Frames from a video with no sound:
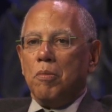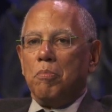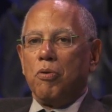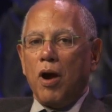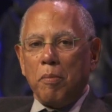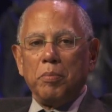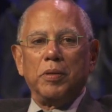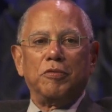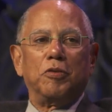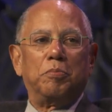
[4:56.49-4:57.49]

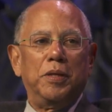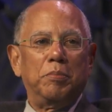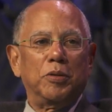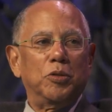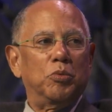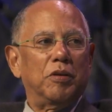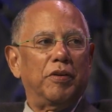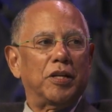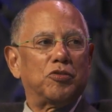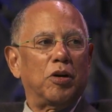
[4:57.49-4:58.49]
probably for people who would have
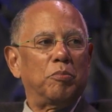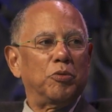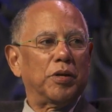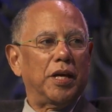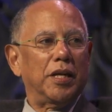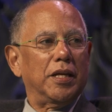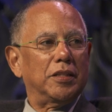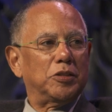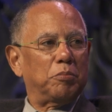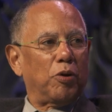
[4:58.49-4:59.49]
had trouble getting
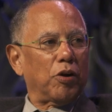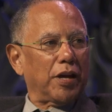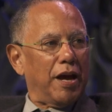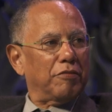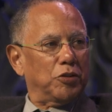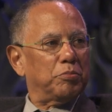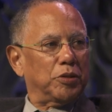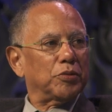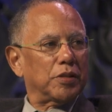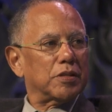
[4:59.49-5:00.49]
into Park Avenue
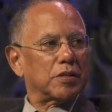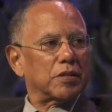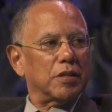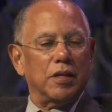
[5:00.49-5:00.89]
buildings.